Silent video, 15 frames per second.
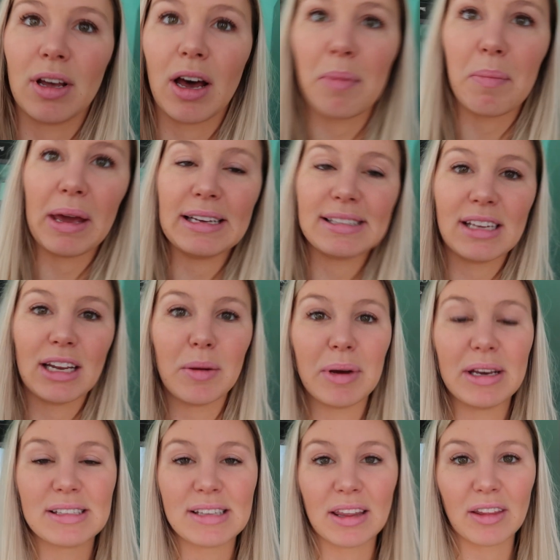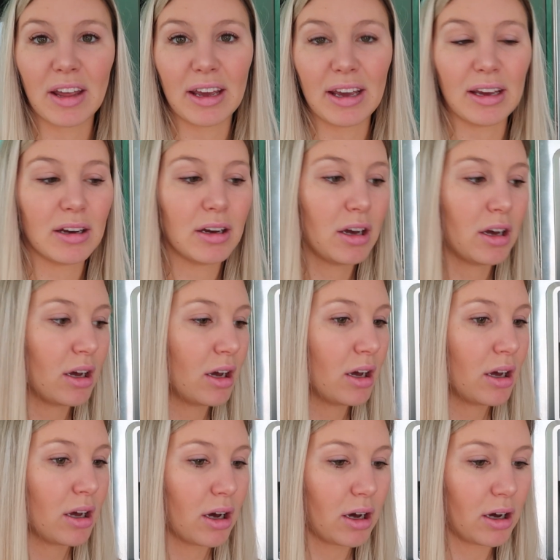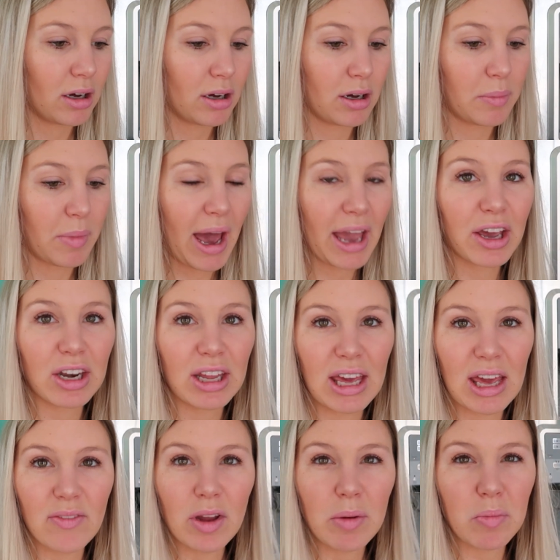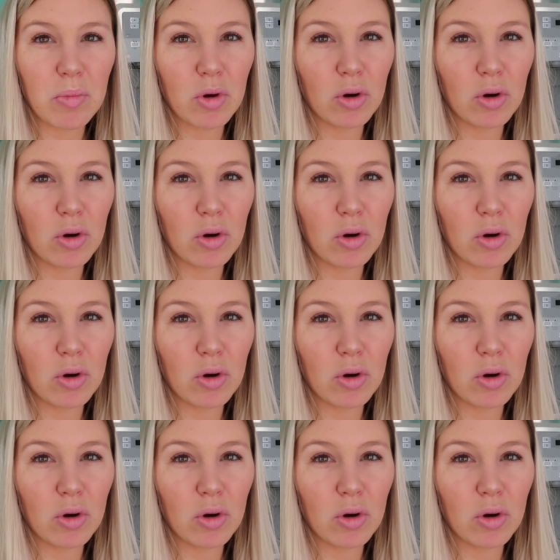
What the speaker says: amazing, amazing light. I could even